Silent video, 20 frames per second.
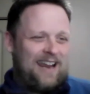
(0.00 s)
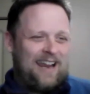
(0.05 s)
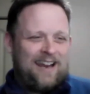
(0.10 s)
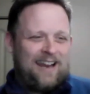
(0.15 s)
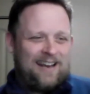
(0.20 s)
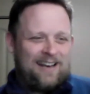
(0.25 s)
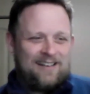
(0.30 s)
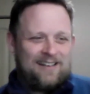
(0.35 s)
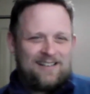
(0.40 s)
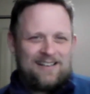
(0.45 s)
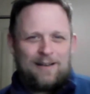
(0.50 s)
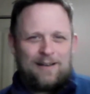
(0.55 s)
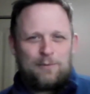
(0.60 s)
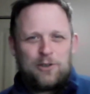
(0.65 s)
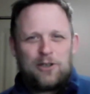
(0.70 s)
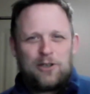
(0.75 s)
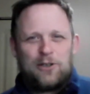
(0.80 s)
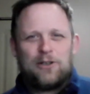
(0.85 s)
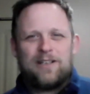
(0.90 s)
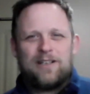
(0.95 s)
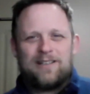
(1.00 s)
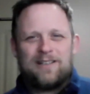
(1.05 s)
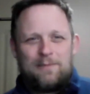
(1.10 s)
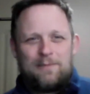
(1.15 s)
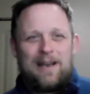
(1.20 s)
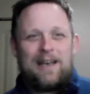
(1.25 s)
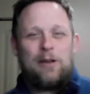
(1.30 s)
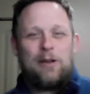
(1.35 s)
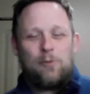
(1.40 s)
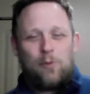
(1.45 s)
and I'm sure
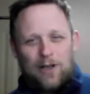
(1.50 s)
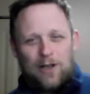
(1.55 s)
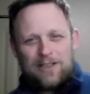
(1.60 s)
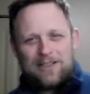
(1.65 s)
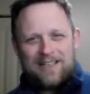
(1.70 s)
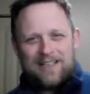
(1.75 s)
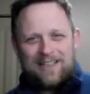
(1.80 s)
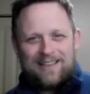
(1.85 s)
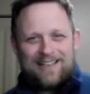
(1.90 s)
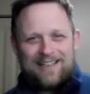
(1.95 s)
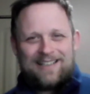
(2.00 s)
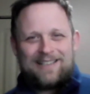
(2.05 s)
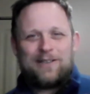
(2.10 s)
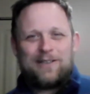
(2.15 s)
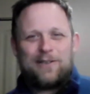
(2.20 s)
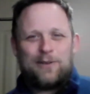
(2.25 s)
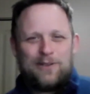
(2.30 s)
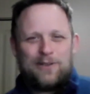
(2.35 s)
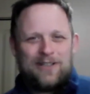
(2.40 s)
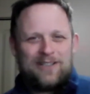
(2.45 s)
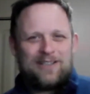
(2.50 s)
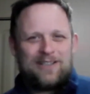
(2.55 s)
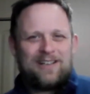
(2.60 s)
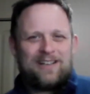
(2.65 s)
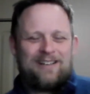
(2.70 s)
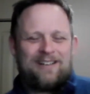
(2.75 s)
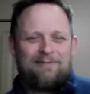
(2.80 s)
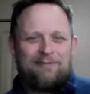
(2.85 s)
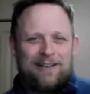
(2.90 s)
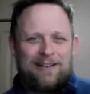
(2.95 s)
there's many watching this who
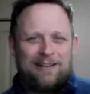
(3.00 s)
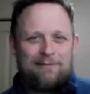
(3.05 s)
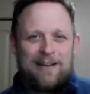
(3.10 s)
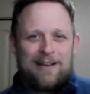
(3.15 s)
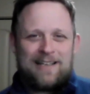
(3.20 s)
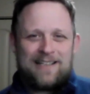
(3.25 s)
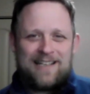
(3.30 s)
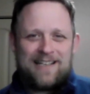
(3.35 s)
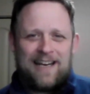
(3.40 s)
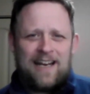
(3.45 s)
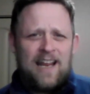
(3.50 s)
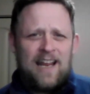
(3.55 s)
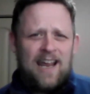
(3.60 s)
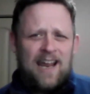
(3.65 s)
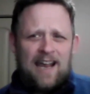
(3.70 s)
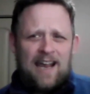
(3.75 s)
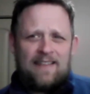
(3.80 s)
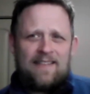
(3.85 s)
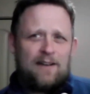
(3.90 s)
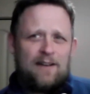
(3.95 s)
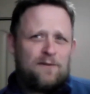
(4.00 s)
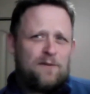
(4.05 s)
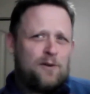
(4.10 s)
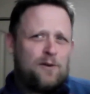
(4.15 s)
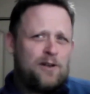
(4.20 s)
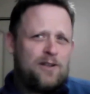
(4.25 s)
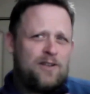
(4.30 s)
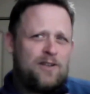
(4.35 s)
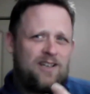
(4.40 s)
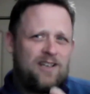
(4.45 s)
just really resonate. And that
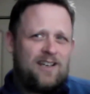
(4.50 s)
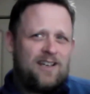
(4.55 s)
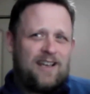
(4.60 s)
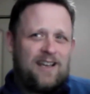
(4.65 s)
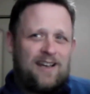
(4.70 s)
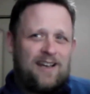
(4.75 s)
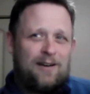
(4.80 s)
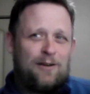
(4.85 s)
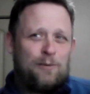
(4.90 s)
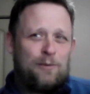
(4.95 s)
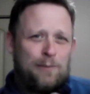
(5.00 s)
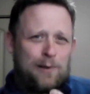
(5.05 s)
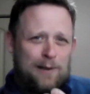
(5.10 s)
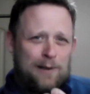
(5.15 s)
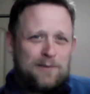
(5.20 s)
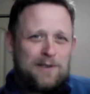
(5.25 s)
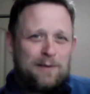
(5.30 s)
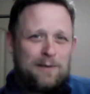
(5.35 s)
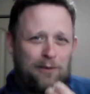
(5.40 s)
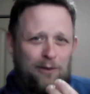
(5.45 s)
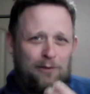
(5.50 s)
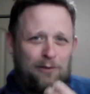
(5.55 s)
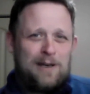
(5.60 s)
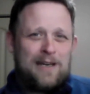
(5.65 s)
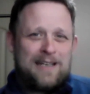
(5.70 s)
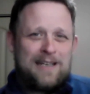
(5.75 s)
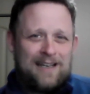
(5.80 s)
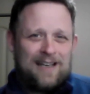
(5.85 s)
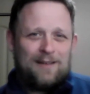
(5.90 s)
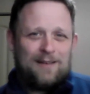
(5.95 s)
fourth gene key I know pops up
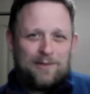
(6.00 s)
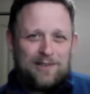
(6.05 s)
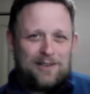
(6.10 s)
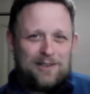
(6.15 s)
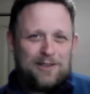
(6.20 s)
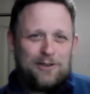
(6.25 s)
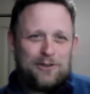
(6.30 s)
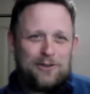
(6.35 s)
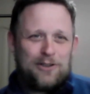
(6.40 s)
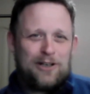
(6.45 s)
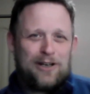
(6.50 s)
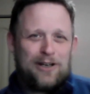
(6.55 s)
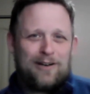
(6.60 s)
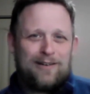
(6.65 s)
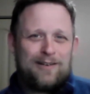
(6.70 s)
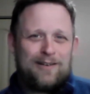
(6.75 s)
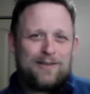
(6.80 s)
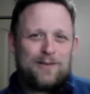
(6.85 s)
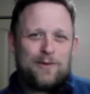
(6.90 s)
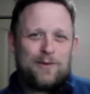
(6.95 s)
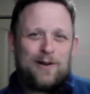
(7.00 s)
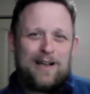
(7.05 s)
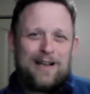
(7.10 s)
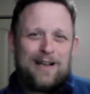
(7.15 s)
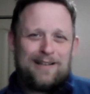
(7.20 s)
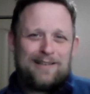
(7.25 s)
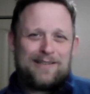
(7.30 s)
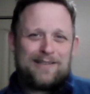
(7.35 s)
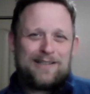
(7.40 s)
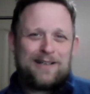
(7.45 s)
3 times in your chart as
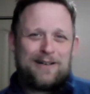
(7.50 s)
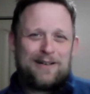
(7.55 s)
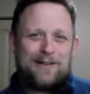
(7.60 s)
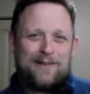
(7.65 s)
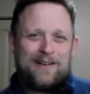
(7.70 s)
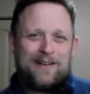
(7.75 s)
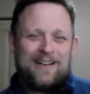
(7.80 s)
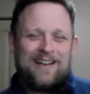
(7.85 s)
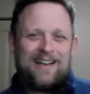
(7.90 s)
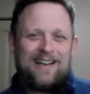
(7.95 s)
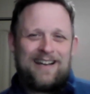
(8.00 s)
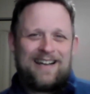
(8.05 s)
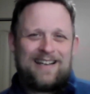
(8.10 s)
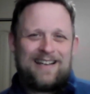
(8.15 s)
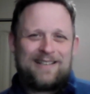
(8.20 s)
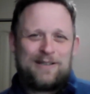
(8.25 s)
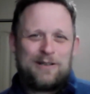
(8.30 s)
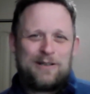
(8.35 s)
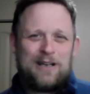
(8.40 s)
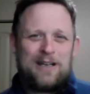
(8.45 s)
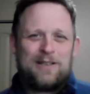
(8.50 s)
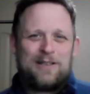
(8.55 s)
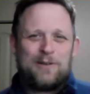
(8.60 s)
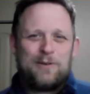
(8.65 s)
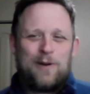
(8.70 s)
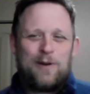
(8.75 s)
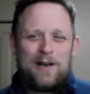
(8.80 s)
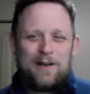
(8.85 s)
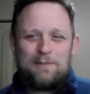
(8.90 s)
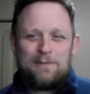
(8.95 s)
well. So
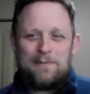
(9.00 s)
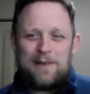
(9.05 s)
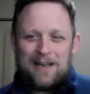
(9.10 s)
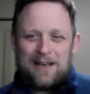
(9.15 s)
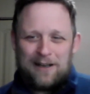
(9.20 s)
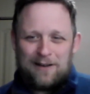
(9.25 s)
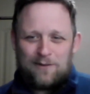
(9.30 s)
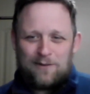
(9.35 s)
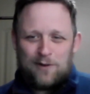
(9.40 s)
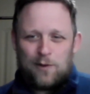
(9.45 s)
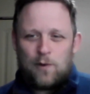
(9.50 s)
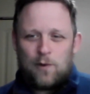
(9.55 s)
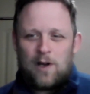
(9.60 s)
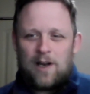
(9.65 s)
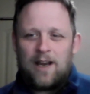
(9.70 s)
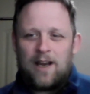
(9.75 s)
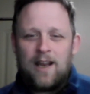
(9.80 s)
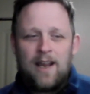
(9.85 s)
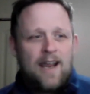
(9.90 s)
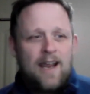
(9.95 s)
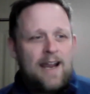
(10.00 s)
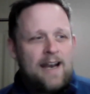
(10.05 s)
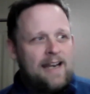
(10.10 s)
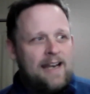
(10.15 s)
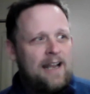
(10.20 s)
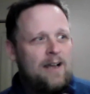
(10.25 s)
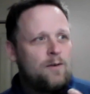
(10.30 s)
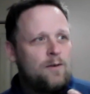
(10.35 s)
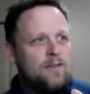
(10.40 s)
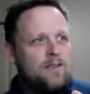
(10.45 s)
it's quite a meaningful one.
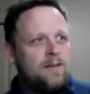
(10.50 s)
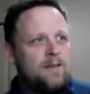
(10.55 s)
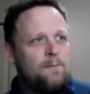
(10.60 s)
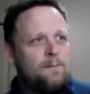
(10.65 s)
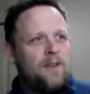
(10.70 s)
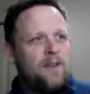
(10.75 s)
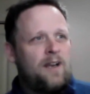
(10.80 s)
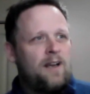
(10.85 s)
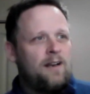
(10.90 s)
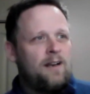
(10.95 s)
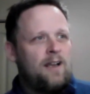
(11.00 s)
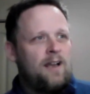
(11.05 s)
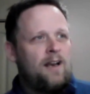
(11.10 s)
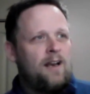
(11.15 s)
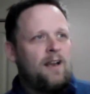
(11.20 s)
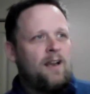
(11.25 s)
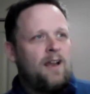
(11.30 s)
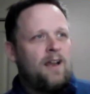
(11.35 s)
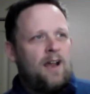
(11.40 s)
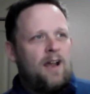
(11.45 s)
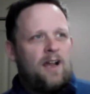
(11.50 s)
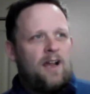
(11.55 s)
Now, something that